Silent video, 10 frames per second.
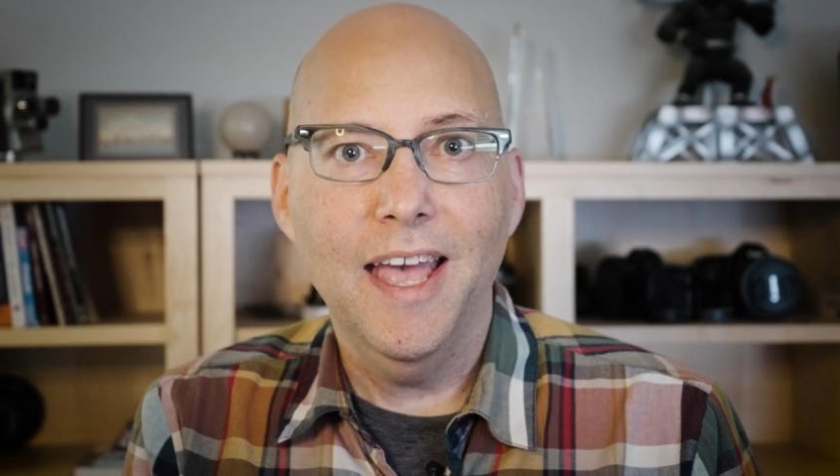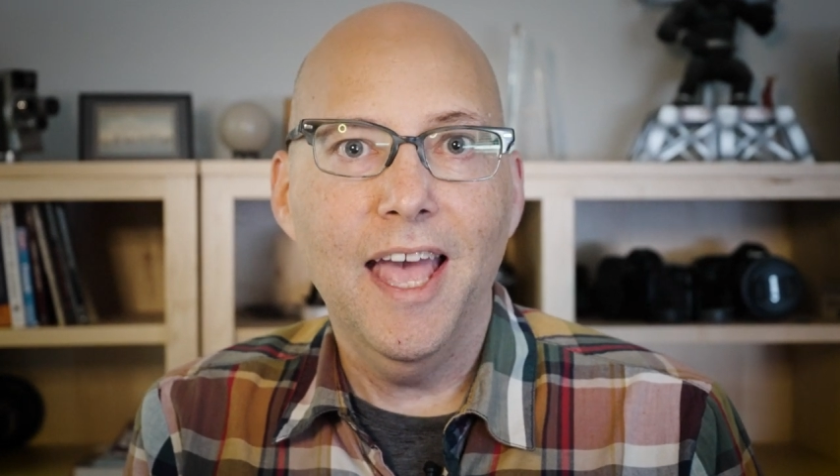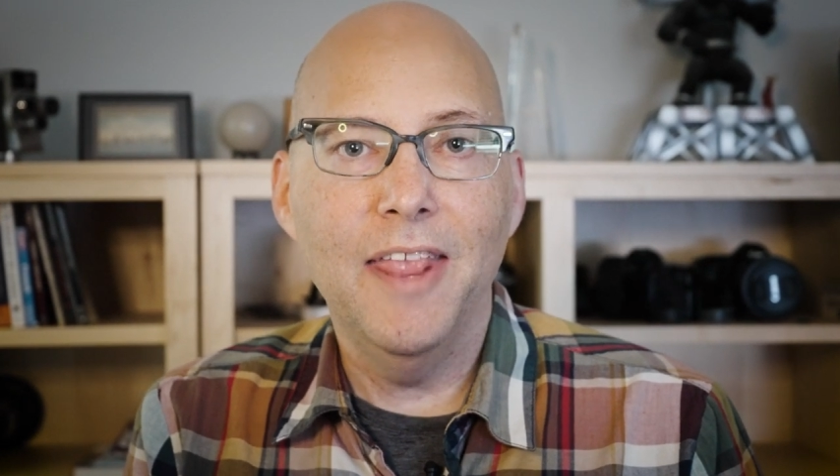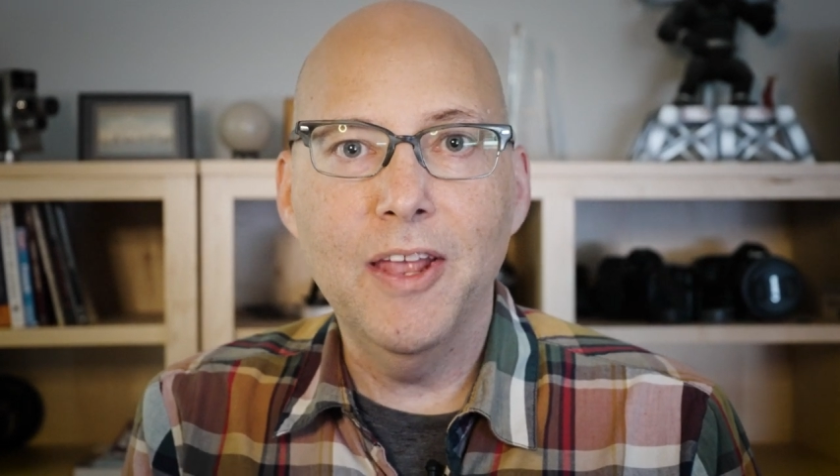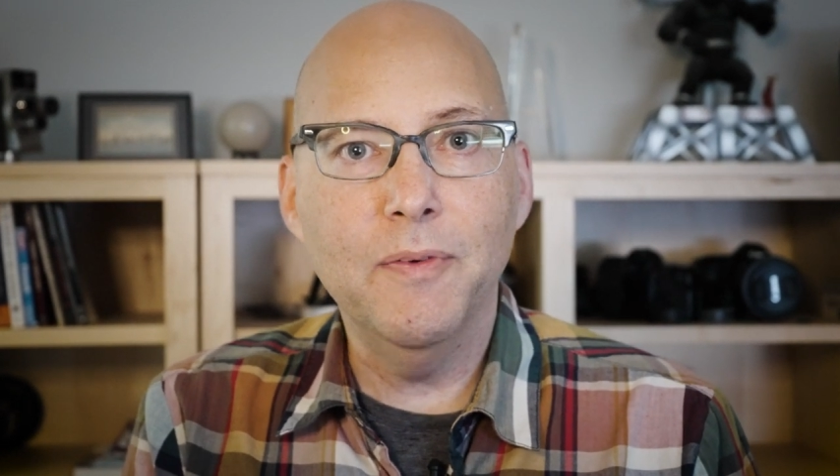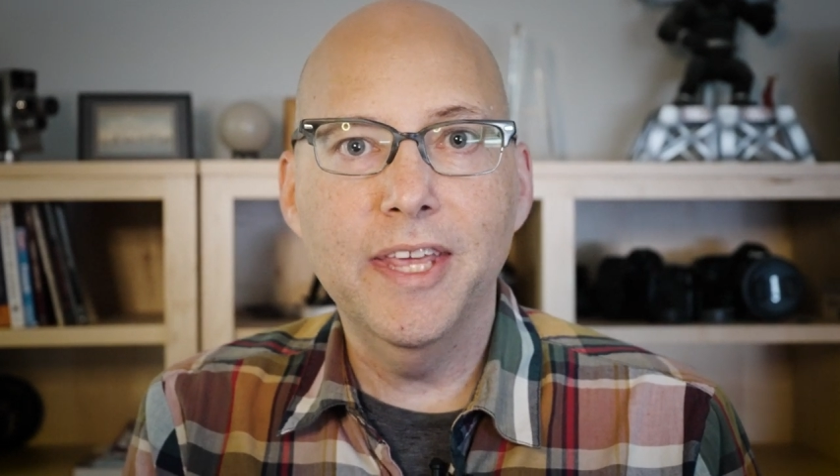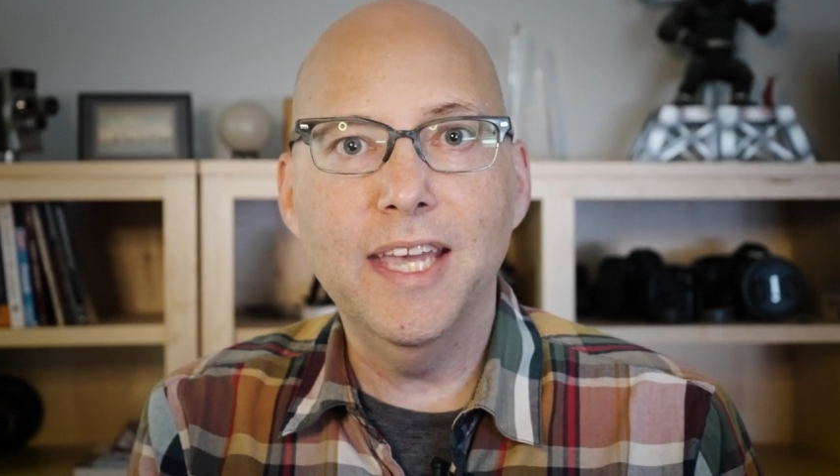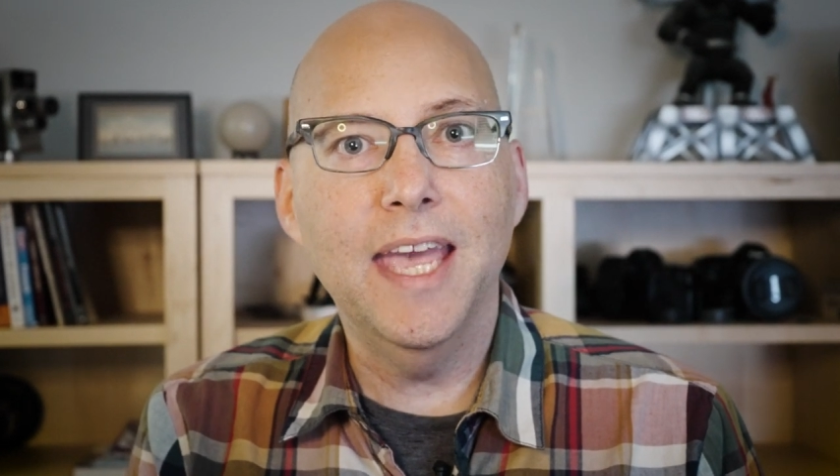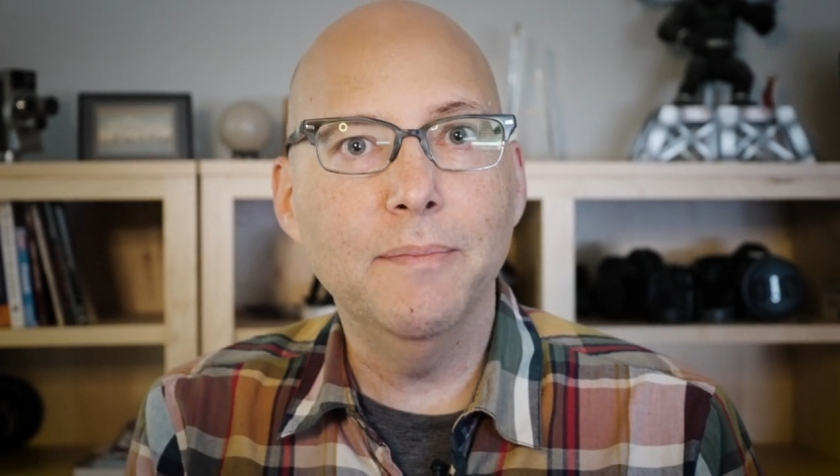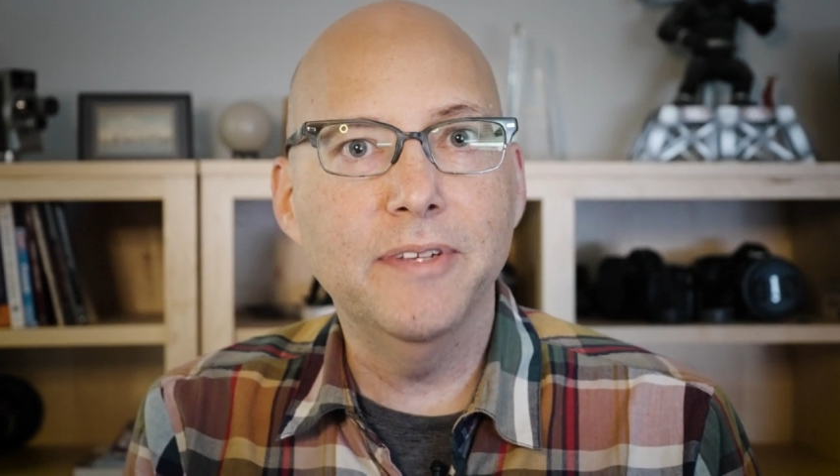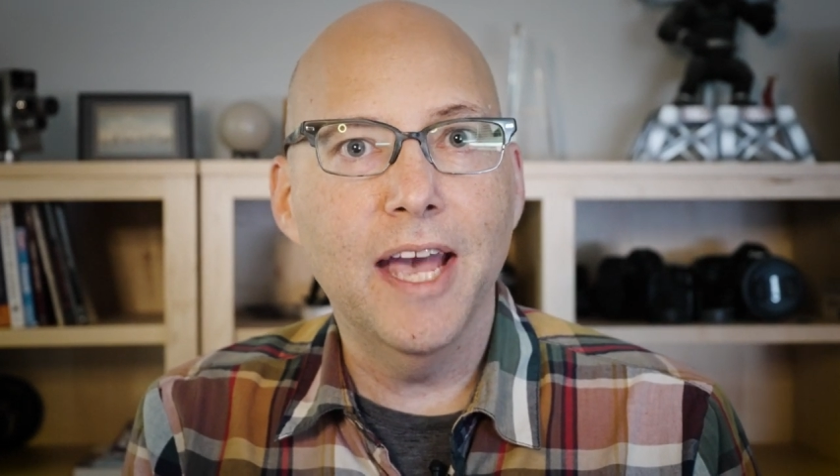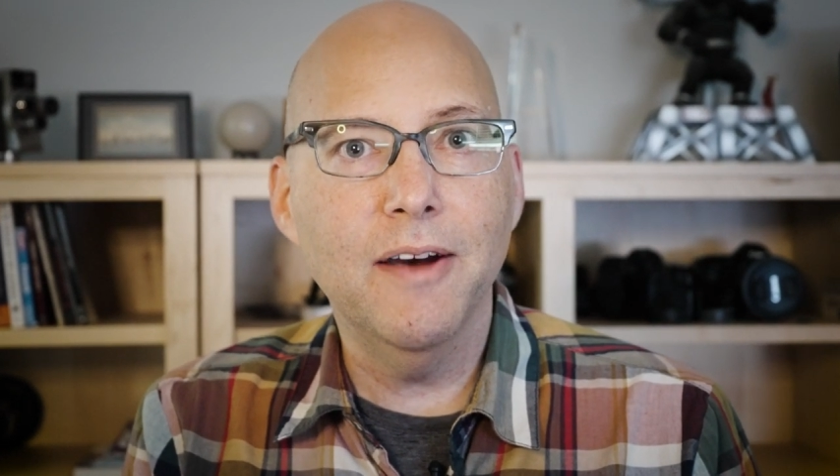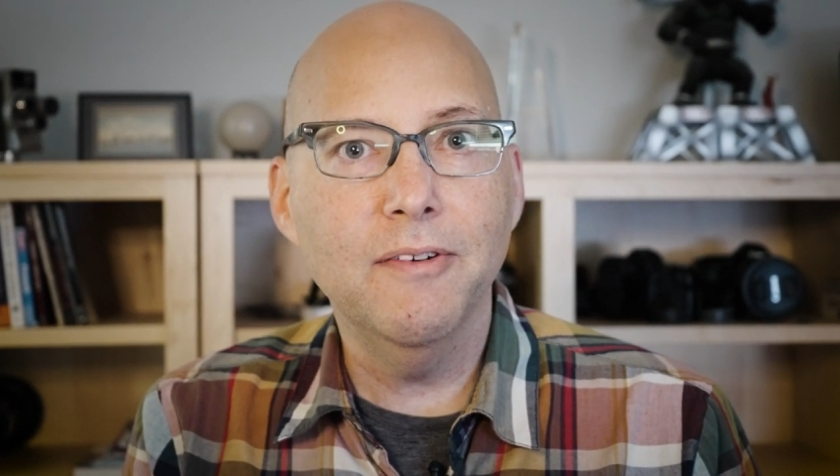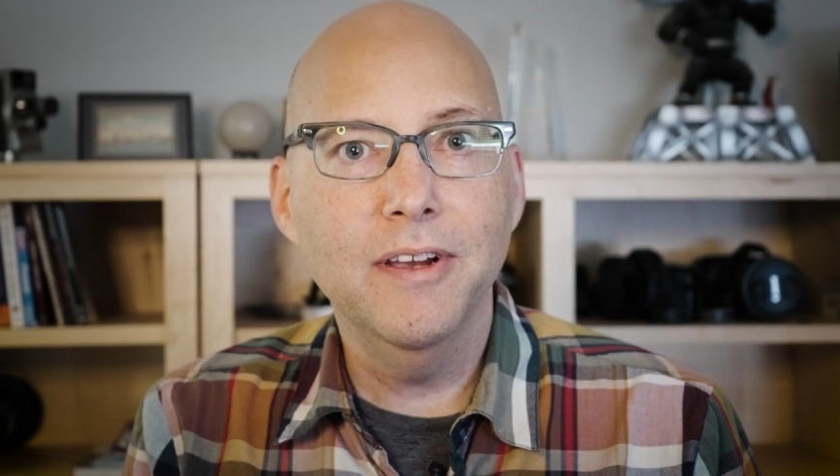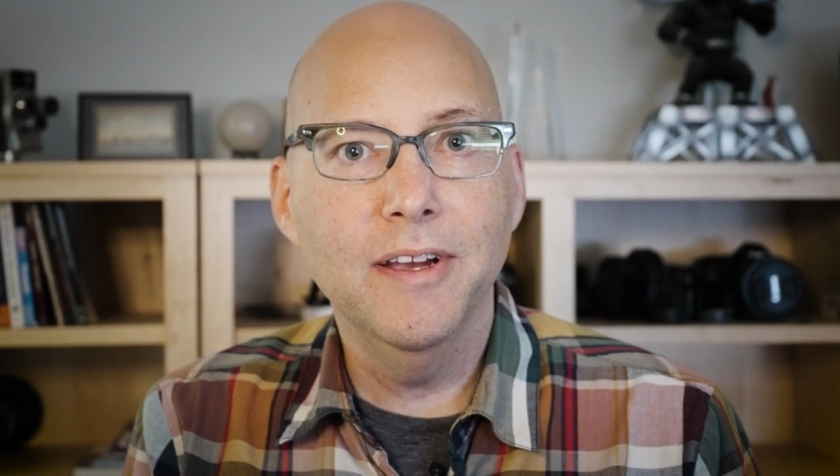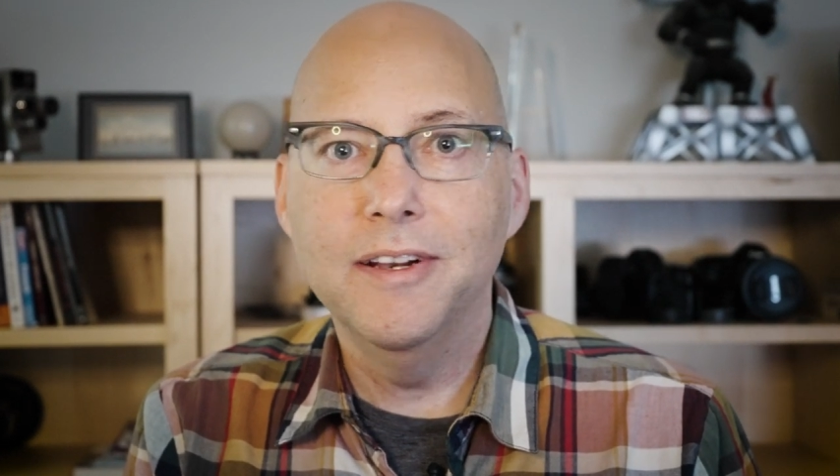And then when they came down,